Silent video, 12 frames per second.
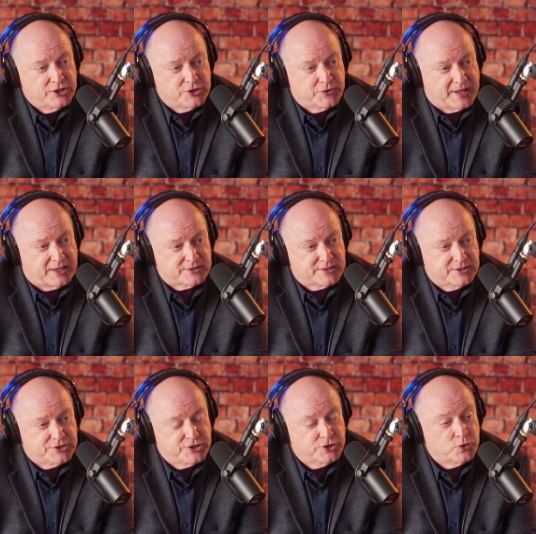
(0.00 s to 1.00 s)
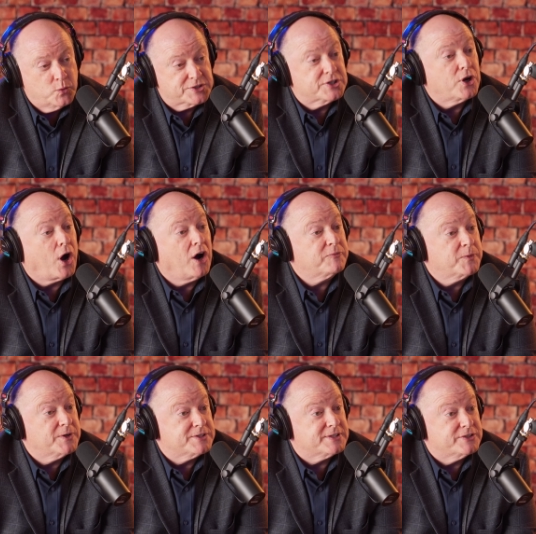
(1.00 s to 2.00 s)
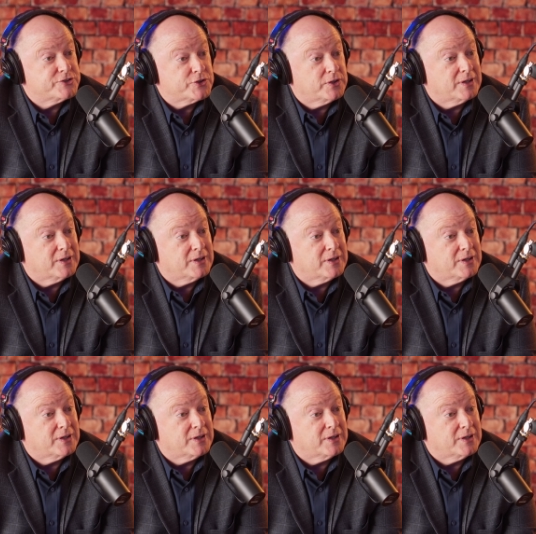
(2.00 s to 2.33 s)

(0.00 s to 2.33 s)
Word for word: two thousand two was an off-presidential